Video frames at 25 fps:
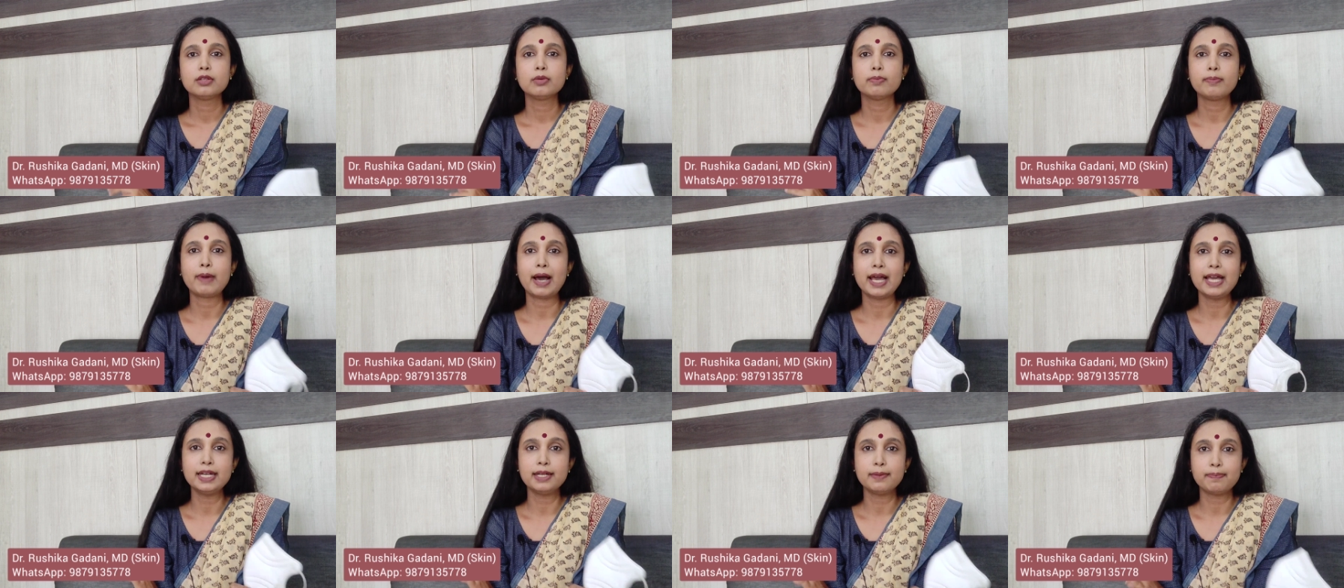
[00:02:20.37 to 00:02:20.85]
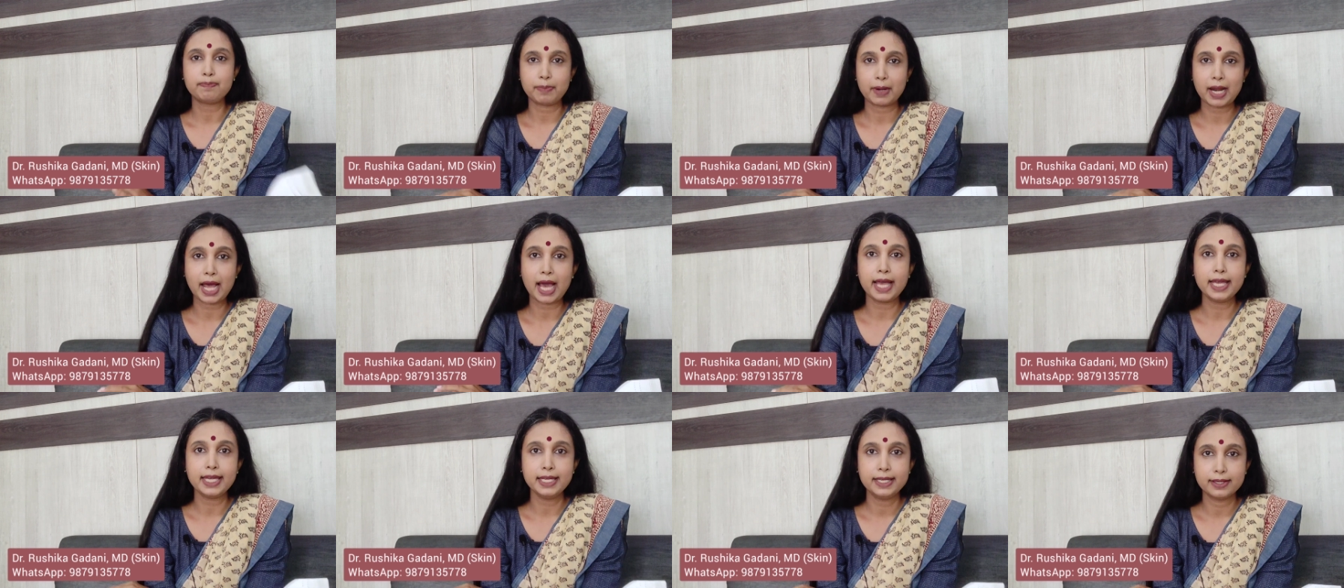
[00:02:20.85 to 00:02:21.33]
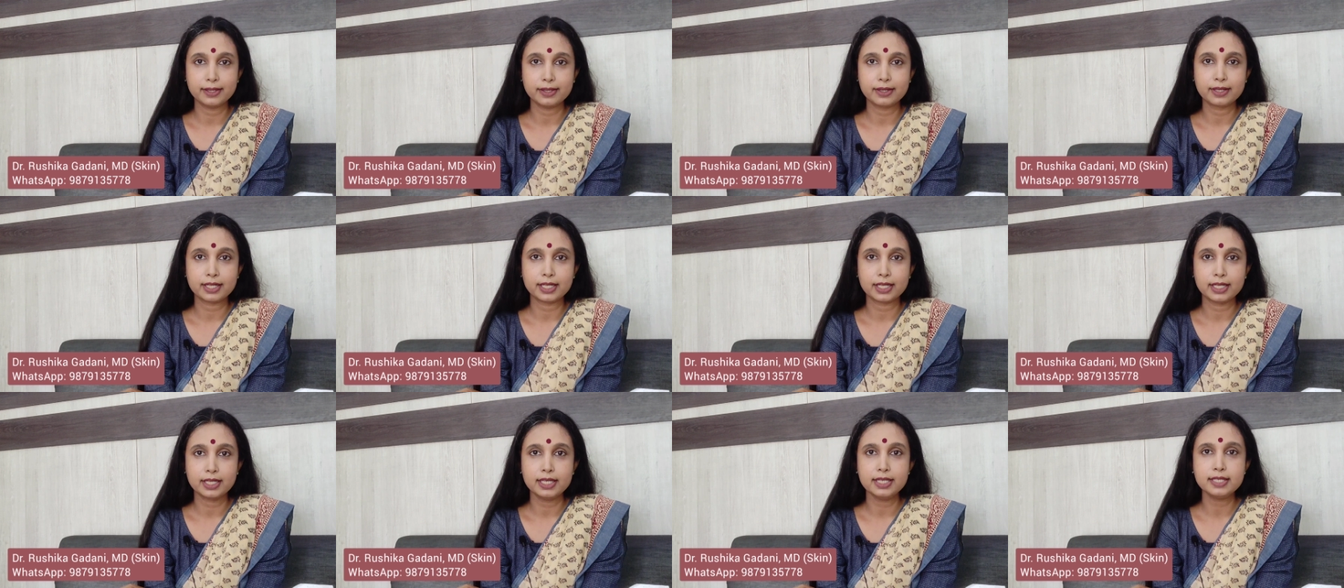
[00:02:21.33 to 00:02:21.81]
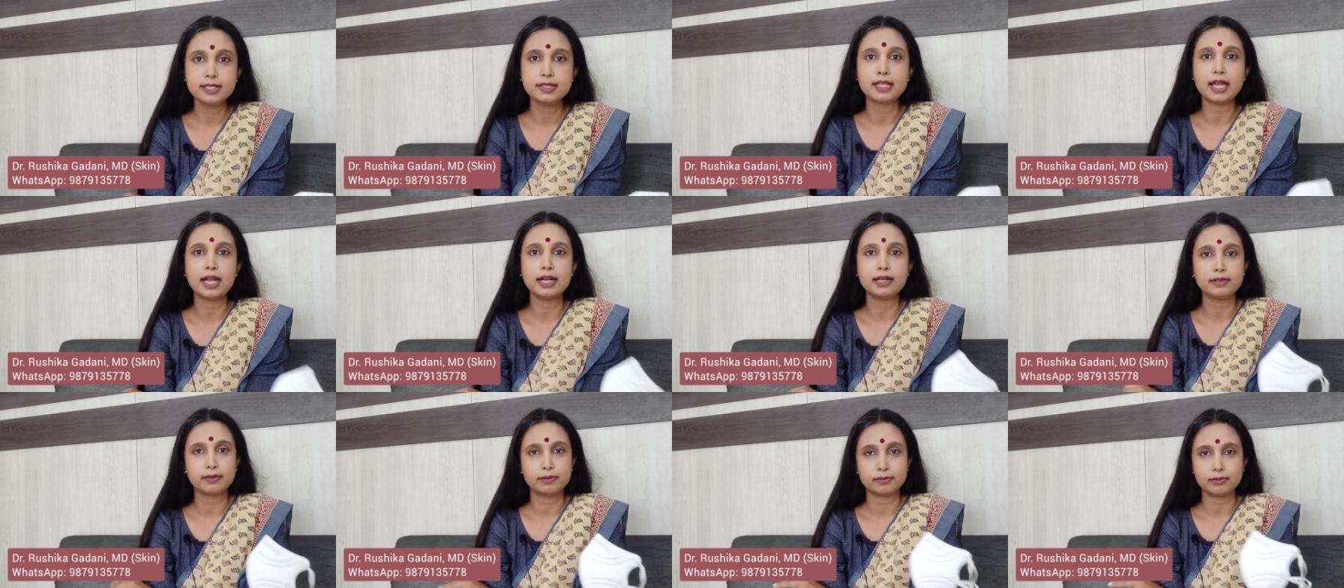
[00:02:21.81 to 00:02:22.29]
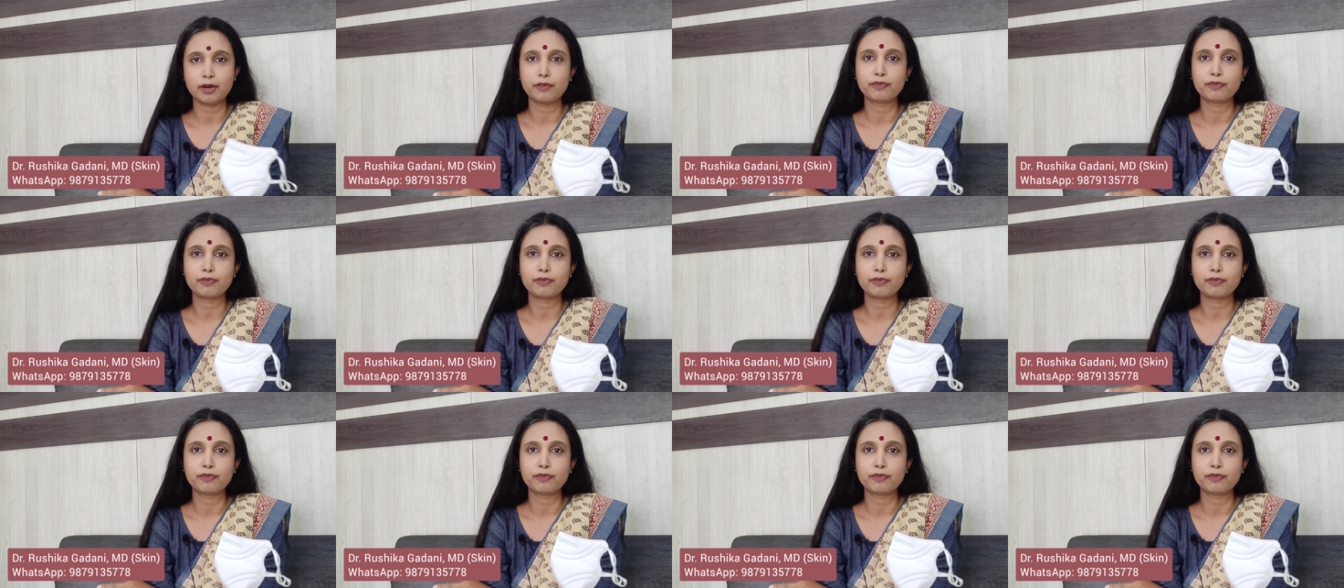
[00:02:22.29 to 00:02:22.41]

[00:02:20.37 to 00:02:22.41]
My reply here is that,